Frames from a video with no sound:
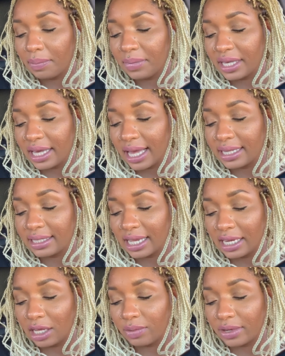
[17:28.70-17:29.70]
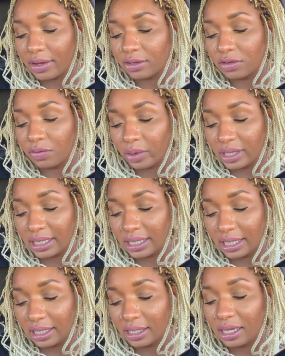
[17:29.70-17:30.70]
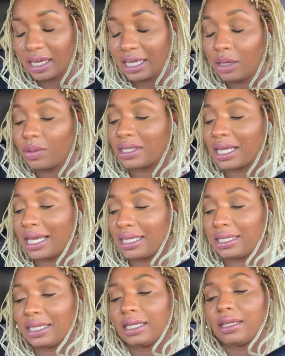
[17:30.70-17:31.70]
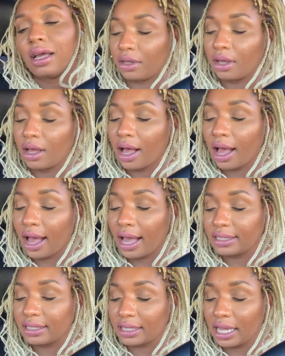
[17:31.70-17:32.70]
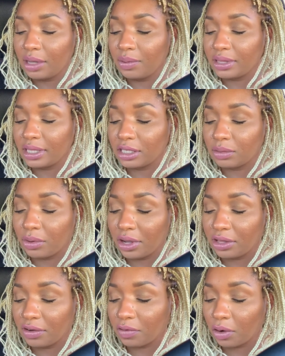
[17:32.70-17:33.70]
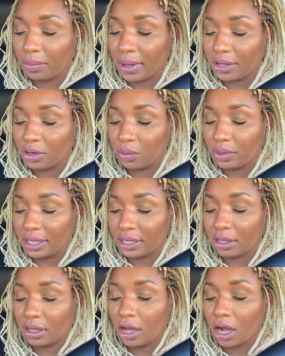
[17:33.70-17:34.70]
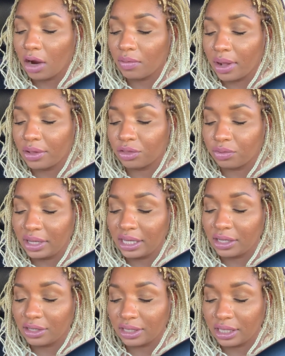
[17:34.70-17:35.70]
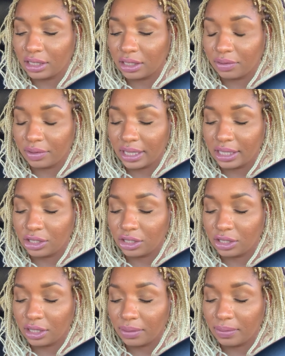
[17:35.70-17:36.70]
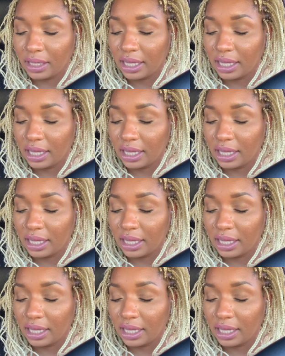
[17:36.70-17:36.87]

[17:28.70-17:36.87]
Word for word: Began dating when I was 14. He was 18. I stayed with his brother for about a week, around three years into the relationship.